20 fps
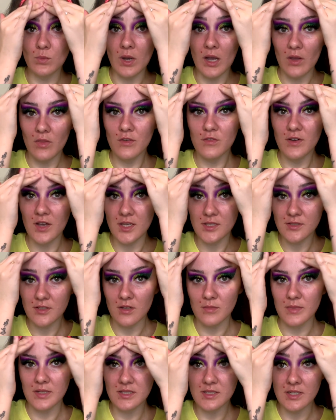Well, the first
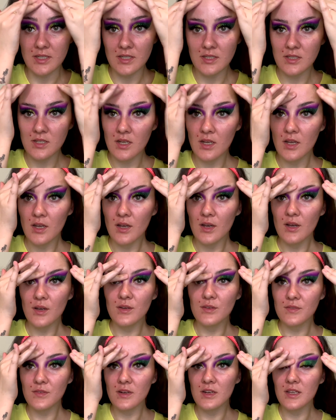time it did.
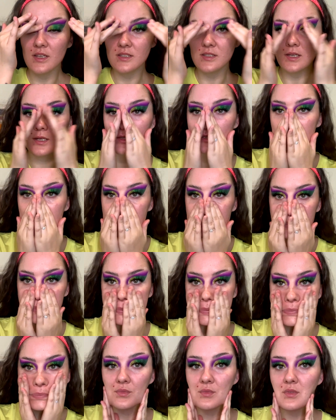Hopefully it does
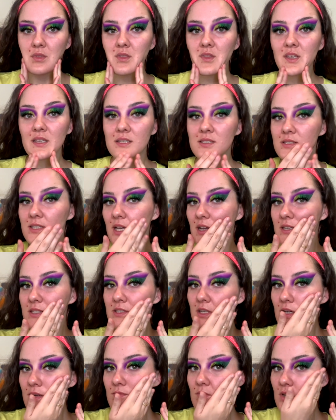this second
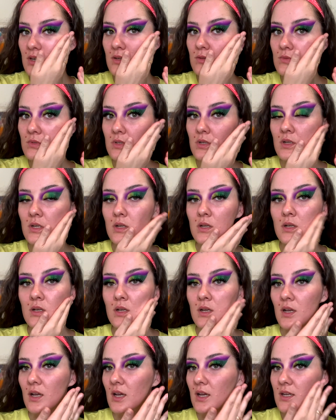time round.
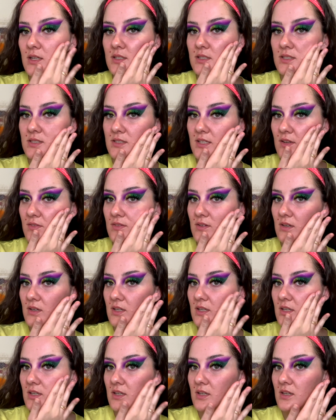And it's
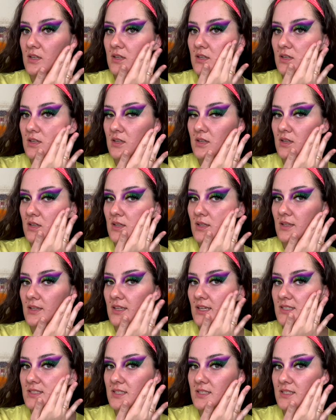definitely
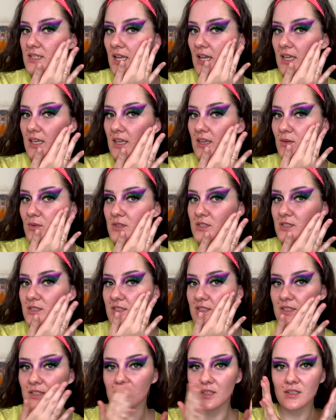nice and tacky, which is
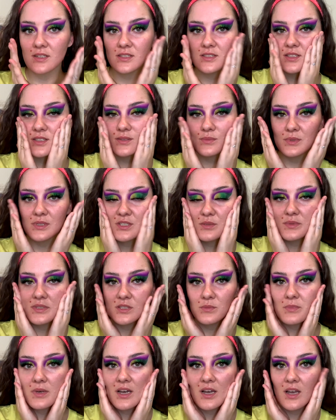good, which
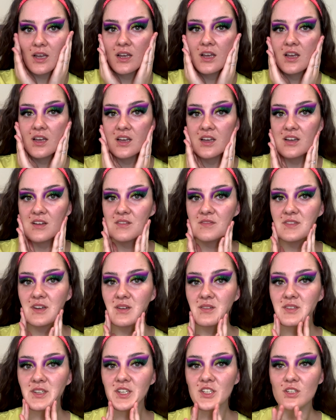means my
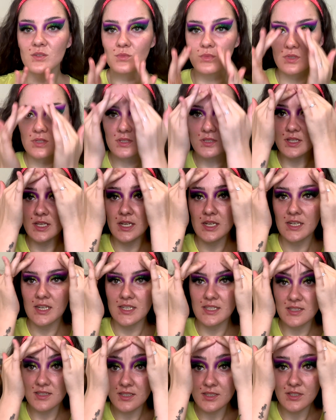foundation will stick
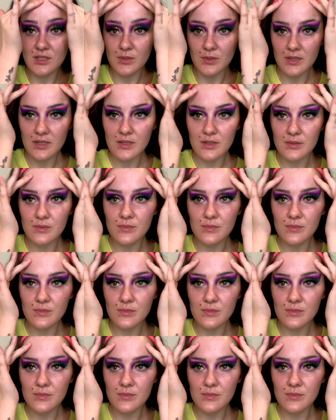nicely to it.